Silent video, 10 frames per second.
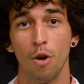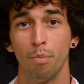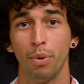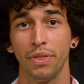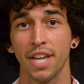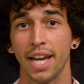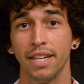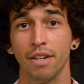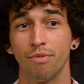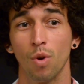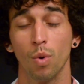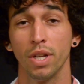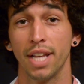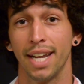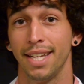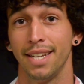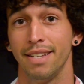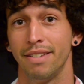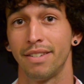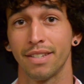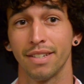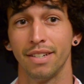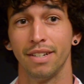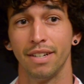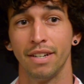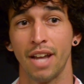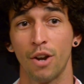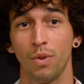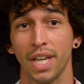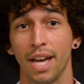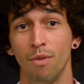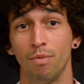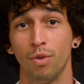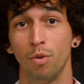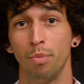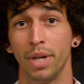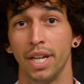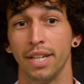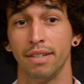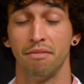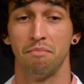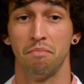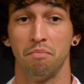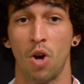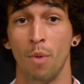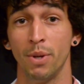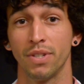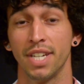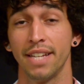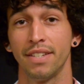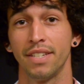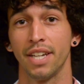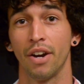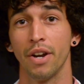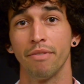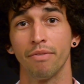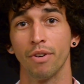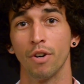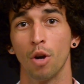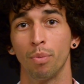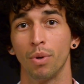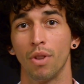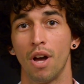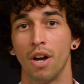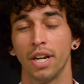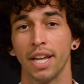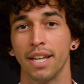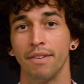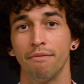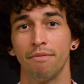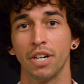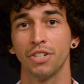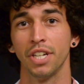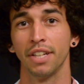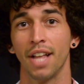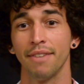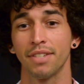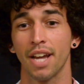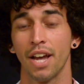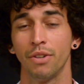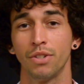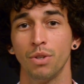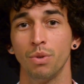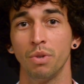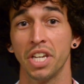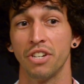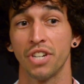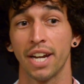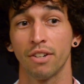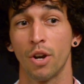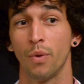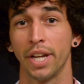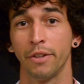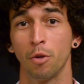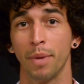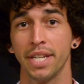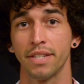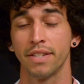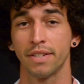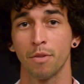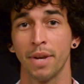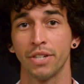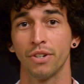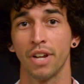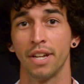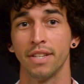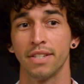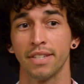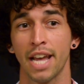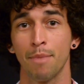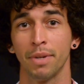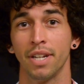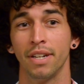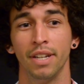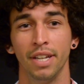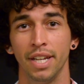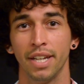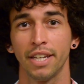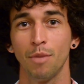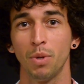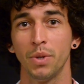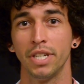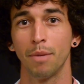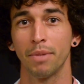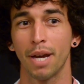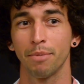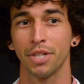put the idea forward that it is not only helpful, but almost necessary for a prolonged and functioning lifestyle to get checked on a regular basis to make sure none of this is happening. Keep you in tip-top